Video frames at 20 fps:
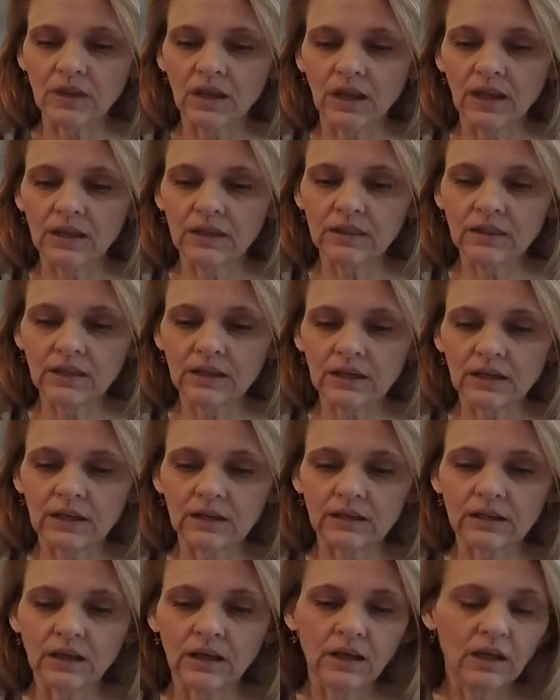And
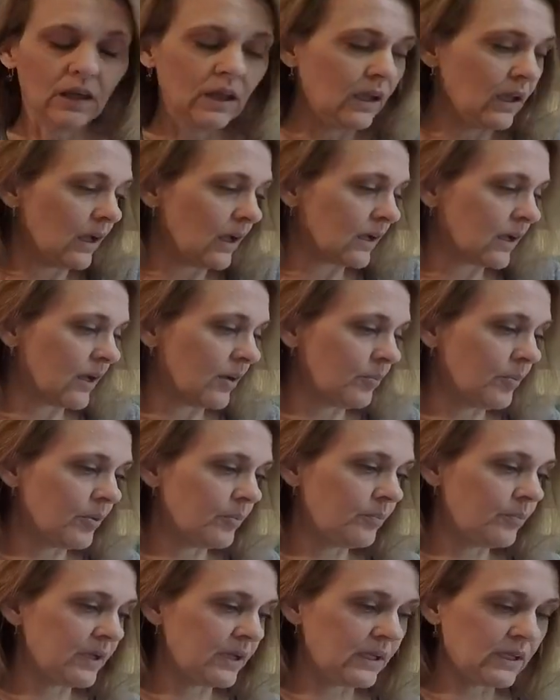then a couple
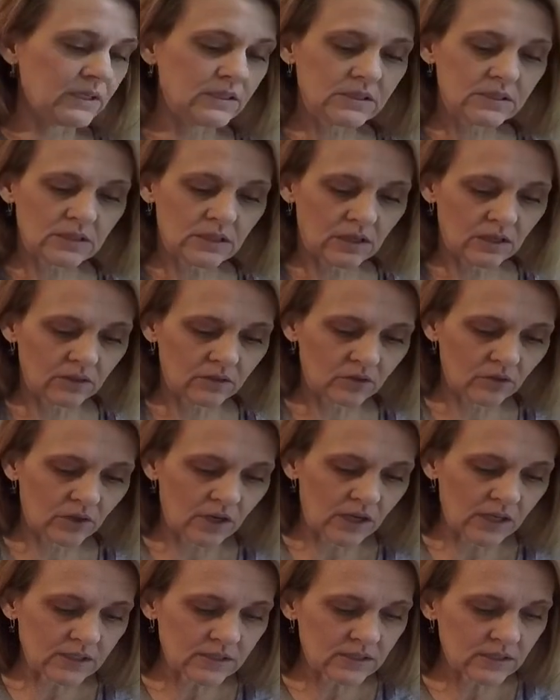pins
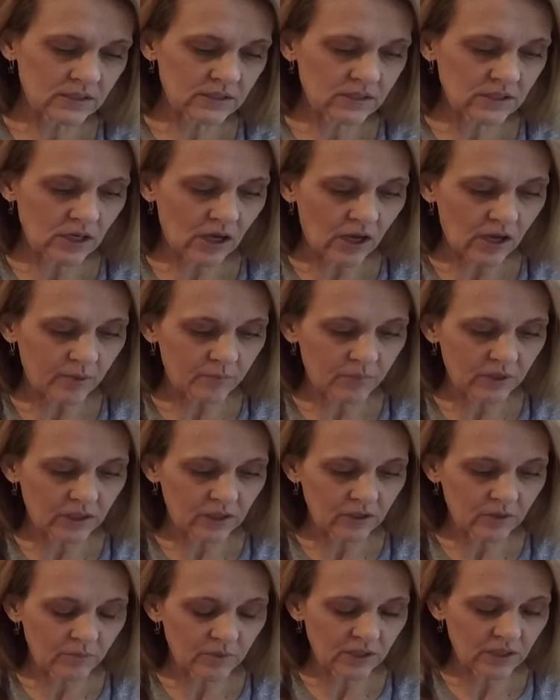across the top
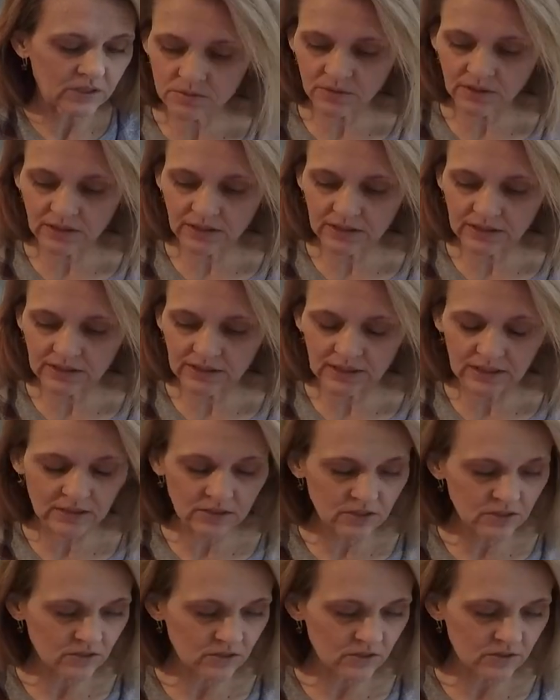here because we're going to need
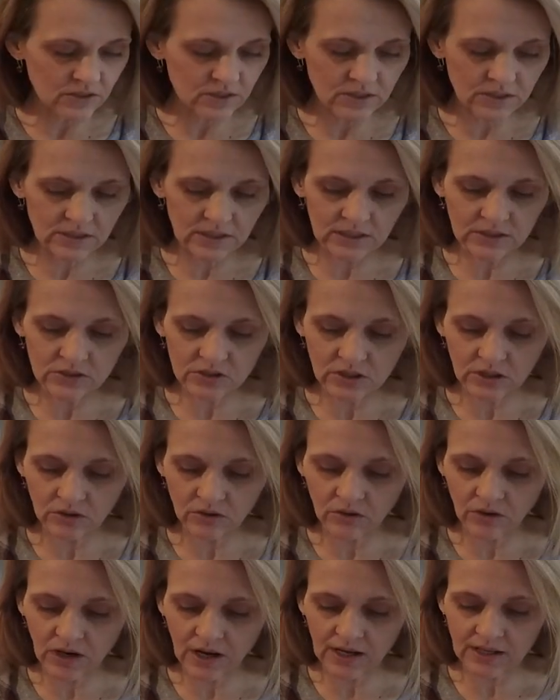to stitch
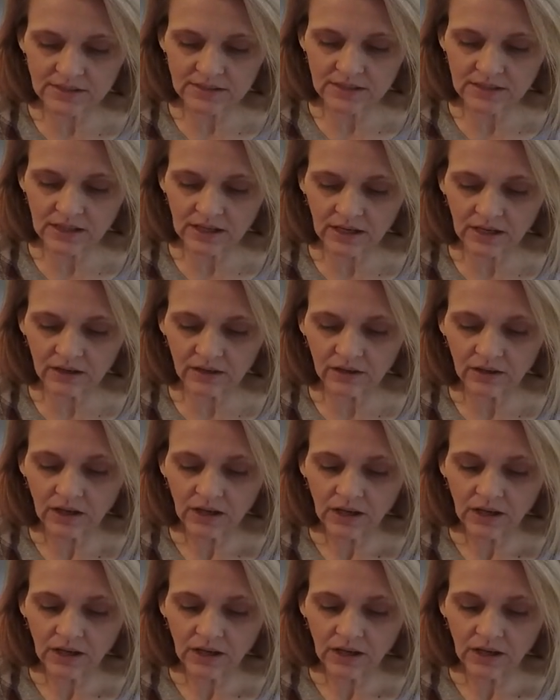across there